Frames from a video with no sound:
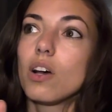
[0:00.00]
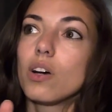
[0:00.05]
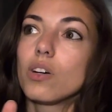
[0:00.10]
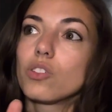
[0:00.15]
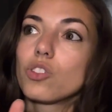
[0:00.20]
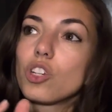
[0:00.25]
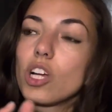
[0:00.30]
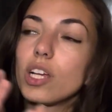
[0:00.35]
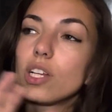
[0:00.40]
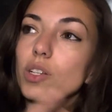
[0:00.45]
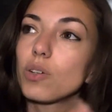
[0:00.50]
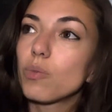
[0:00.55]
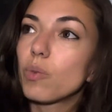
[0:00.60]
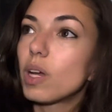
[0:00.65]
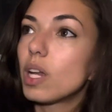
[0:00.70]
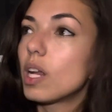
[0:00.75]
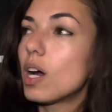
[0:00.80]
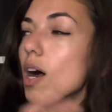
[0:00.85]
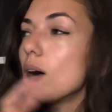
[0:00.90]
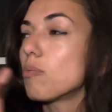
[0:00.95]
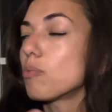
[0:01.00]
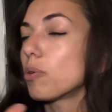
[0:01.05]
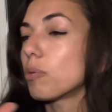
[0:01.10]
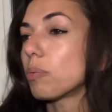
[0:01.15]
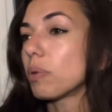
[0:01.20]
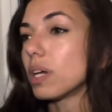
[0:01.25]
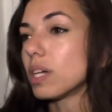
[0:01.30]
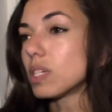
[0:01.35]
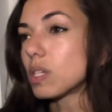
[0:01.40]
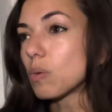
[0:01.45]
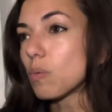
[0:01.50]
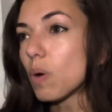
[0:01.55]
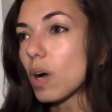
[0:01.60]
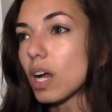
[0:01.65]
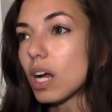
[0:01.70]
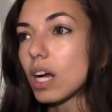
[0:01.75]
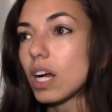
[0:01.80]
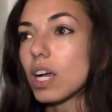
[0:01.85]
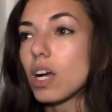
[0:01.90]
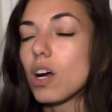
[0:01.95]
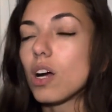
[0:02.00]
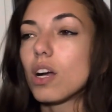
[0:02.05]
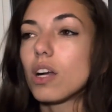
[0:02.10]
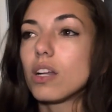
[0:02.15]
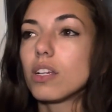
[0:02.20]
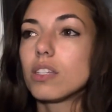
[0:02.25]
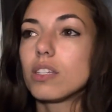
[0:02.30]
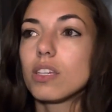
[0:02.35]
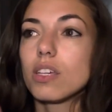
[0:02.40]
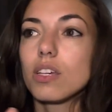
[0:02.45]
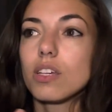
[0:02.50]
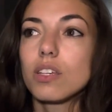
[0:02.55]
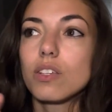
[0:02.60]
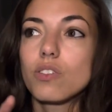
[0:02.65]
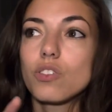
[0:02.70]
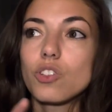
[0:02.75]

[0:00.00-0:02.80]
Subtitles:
trying to read up, replacing wiring harnesses,